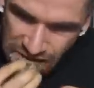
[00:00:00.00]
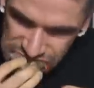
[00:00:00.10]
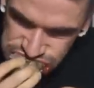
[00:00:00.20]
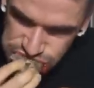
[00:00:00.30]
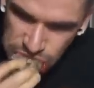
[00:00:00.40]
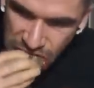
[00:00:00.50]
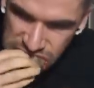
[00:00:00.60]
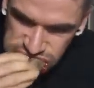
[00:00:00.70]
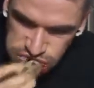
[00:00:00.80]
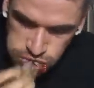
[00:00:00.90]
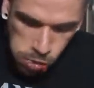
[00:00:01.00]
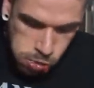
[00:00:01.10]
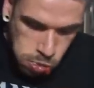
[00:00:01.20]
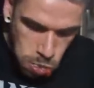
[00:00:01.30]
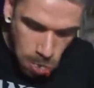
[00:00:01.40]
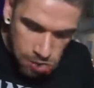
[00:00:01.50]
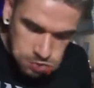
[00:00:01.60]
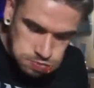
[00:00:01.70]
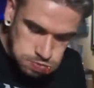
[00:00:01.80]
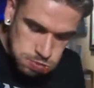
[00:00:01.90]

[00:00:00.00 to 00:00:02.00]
so luckily, I did find this